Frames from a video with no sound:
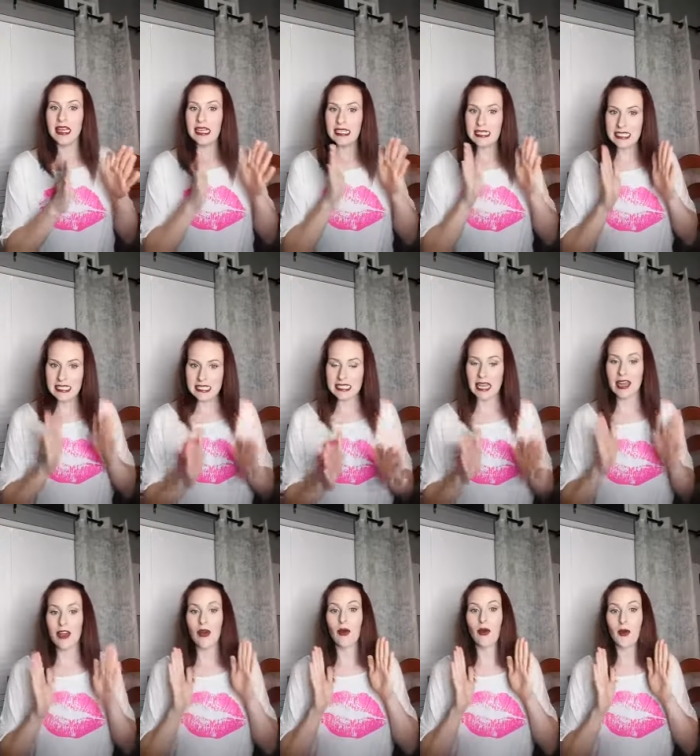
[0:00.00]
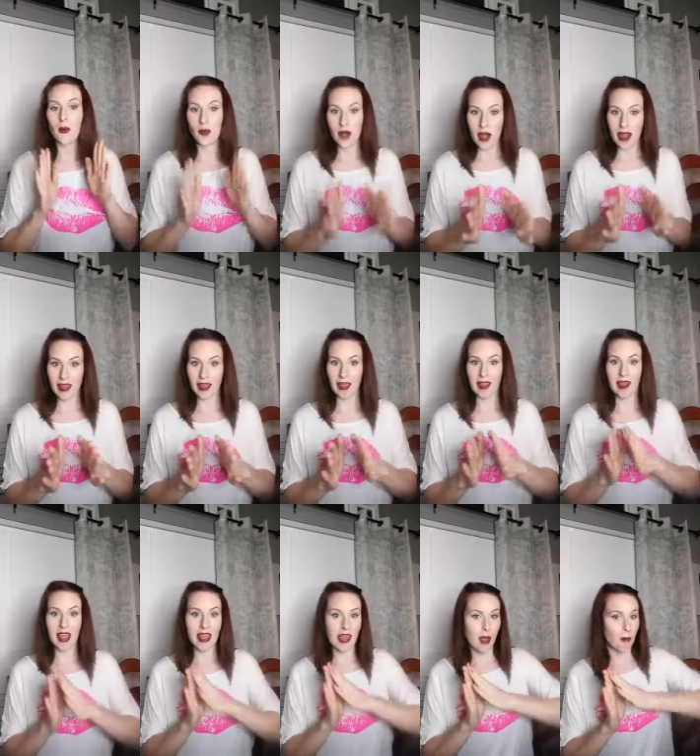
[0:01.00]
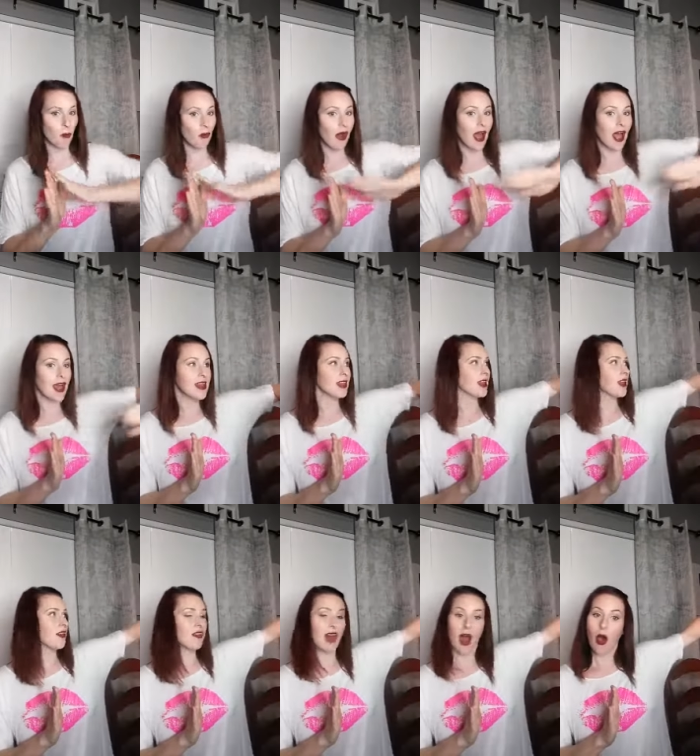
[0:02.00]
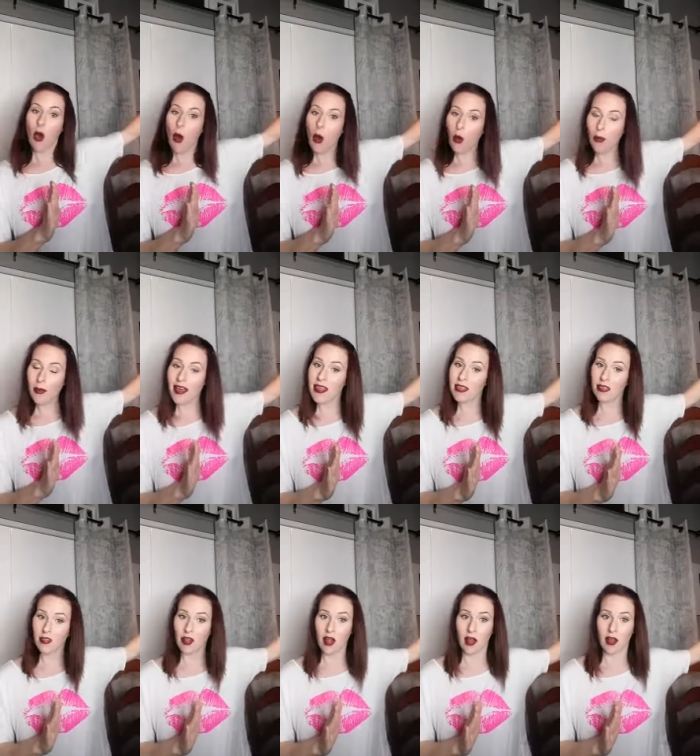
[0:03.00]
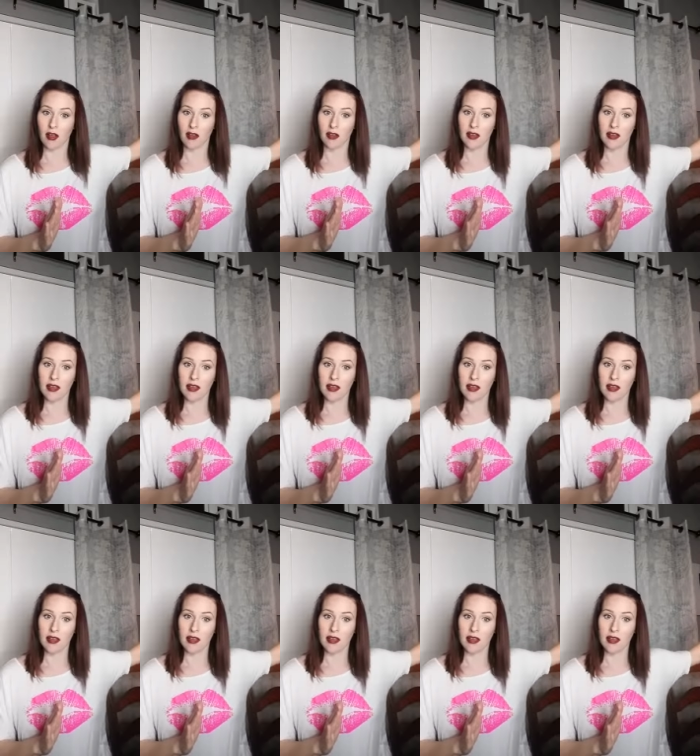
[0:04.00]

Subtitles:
discount bracket and I'm riding it that whole month long.